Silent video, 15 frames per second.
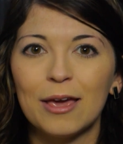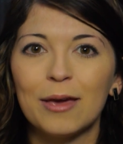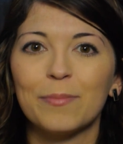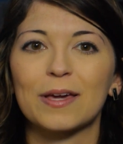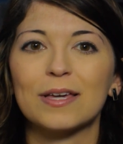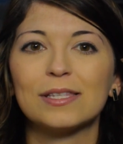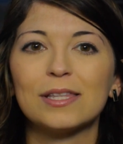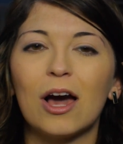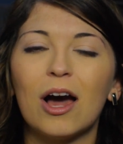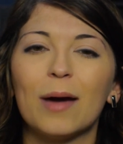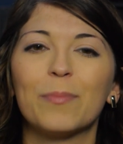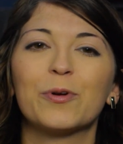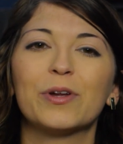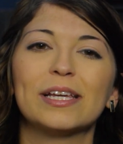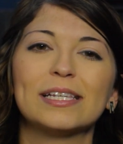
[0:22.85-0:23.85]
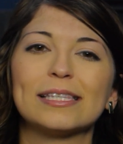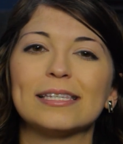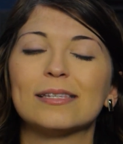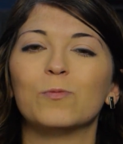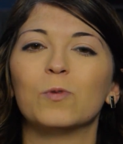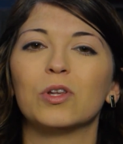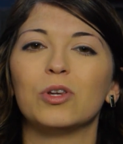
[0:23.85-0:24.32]
because the operating
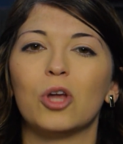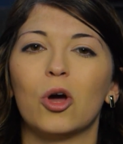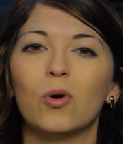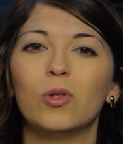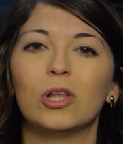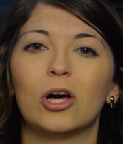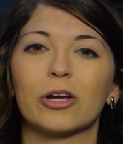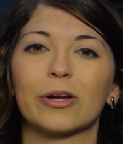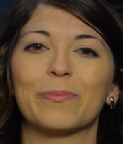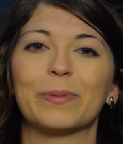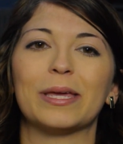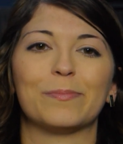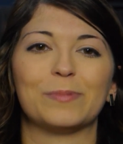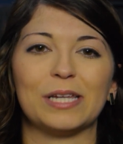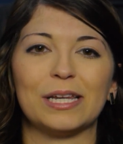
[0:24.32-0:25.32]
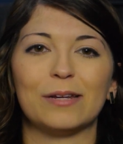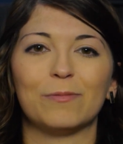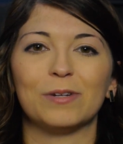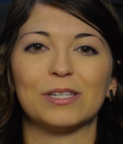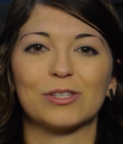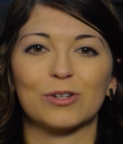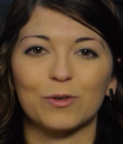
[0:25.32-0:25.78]
system will no longer be updated
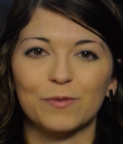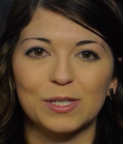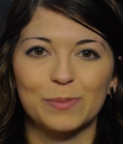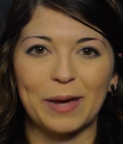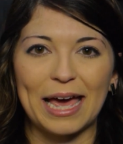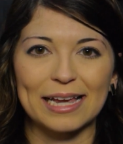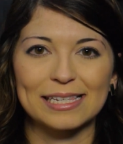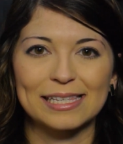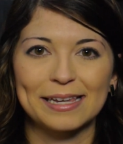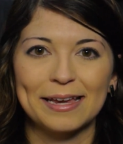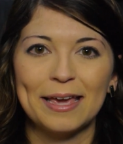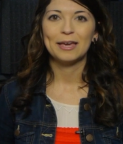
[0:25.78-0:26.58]
with service packs.